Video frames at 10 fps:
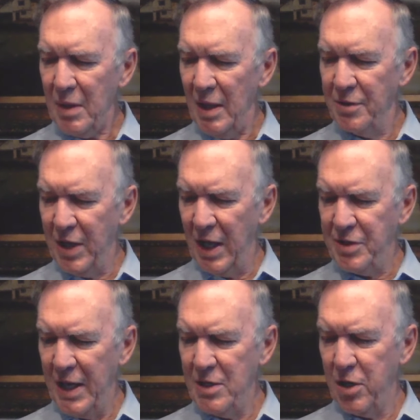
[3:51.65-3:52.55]
says
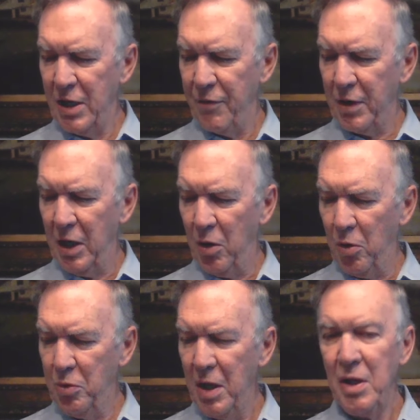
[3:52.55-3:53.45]
that he's looking for
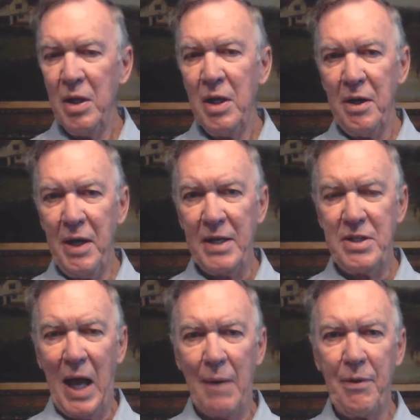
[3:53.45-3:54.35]
gold next
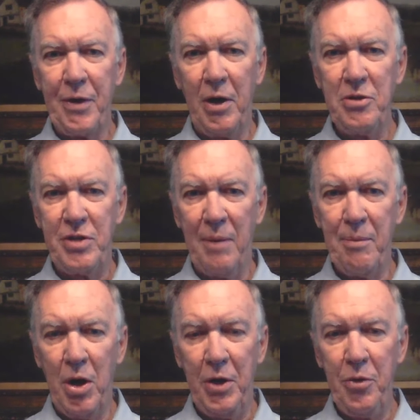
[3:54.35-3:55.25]
stop at thirty-seven
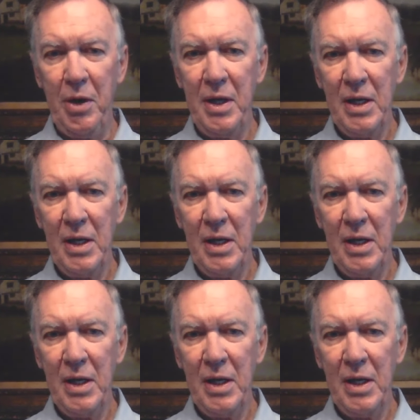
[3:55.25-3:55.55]
hundred dollars.